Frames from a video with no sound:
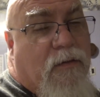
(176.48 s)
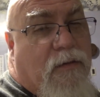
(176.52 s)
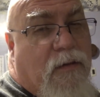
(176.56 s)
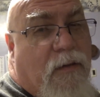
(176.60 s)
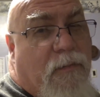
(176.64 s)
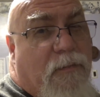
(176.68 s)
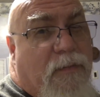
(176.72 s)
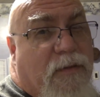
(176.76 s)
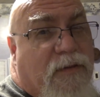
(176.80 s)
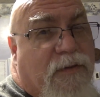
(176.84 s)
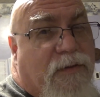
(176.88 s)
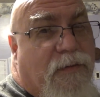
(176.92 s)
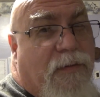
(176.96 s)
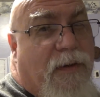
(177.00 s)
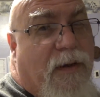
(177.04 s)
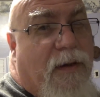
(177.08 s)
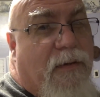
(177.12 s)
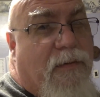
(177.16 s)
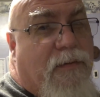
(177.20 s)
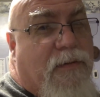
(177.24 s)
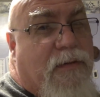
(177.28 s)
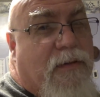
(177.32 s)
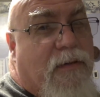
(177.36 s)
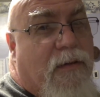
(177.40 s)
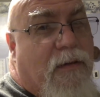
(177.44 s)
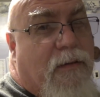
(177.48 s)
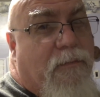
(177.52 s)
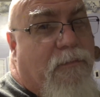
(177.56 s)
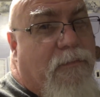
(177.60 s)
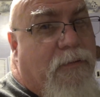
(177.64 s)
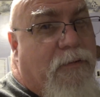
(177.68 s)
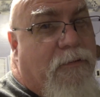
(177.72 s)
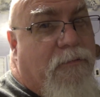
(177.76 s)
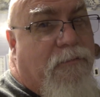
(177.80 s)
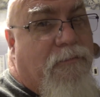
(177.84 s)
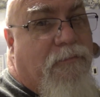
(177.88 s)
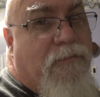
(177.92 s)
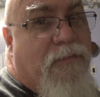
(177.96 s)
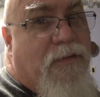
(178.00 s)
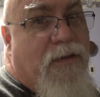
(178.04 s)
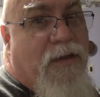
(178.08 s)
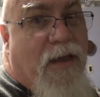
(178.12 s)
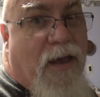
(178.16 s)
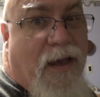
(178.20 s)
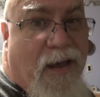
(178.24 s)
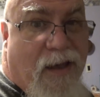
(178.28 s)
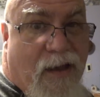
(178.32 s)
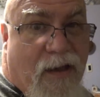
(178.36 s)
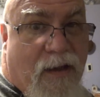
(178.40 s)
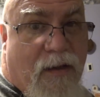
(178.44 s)
So that means 3 hours sleep.
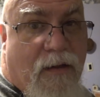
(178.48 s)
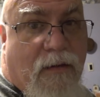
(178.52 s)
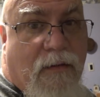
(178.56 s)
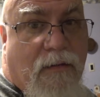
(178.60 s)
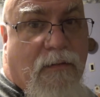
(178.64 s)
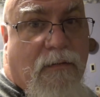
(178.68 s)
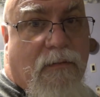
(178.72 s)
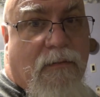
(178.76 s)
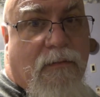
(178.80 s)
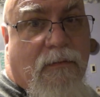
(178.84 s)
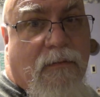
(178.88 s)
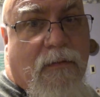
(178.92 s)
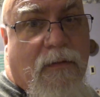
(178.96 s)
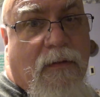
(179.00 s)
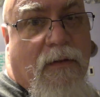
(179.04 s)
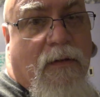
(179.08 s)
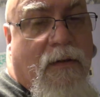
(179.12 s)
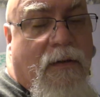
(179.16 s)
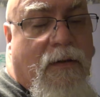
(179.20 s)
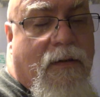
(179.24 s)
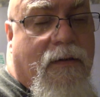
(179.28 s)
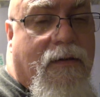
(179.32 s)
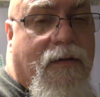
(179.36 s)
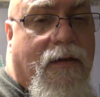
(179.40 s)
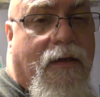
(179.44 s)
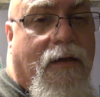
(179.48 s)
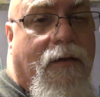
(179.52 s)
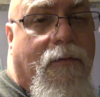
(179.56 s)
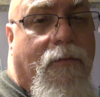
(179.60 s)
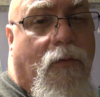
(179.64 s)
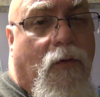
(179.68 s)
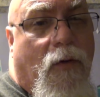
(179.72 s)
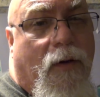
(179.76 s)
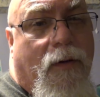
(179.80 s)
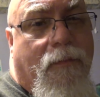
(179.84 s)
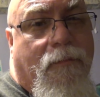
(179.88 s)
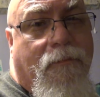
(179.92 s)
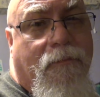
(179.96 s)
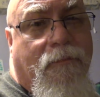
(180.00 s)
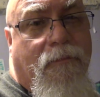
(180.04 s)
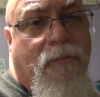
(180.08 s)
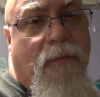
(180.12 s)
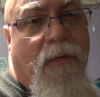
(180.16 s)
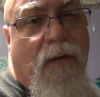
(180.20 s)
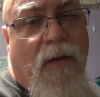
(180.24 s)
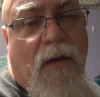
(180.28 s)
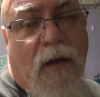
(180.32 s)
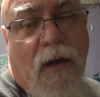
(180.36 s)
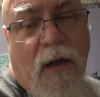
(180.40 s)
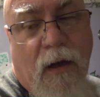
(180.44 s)
Yeah! See you in the morning.
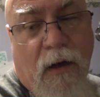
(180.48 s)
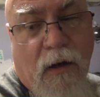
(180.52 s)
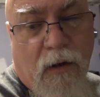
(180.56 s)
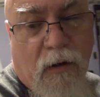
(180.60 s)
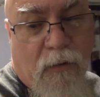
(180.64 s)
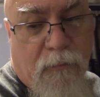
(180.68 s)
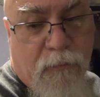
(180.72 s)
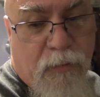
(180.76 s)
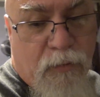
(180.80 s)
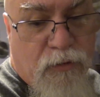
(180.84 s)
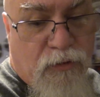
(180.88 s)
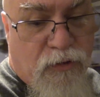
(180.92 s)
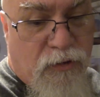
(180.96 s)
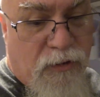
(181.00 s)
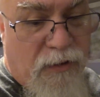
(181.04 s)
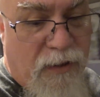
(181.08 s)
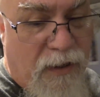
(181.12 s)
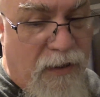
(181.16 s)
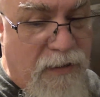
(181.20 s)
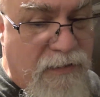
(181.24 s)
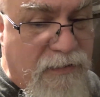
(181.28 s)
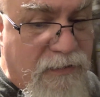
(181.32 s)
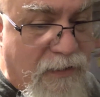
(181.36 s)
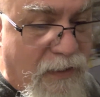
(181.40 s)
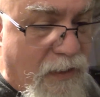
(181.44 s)
I'm going to put you guys